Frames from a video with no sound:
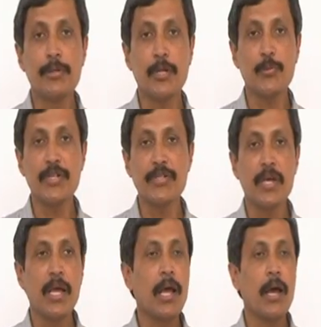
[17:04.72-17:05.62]
that means
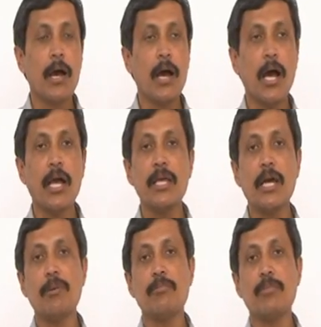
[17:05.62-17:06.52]
I
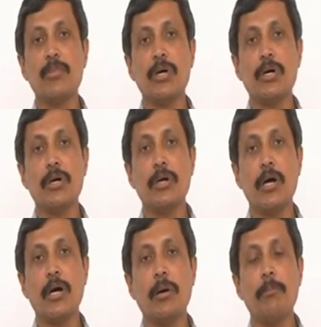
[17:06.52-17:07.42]
am
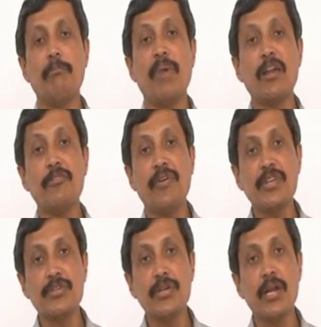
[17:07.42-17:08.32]
a
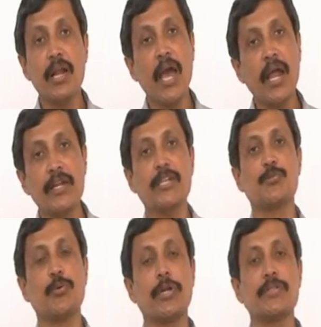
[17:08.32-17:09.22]
manufacturer and
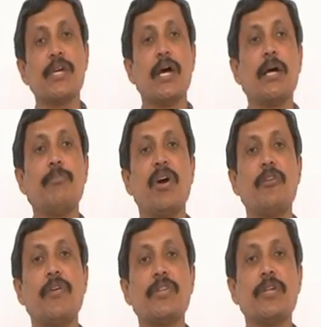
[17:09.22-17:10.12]
exporter. Say I am
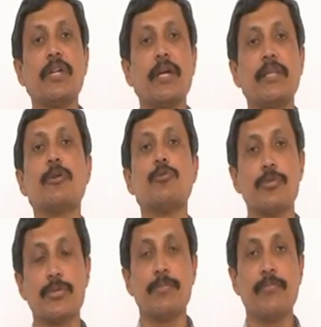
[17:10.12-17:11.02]
manufacturing leather
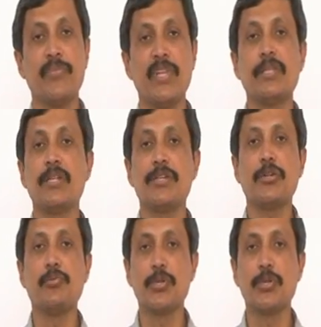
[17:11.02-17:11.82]
goods in the state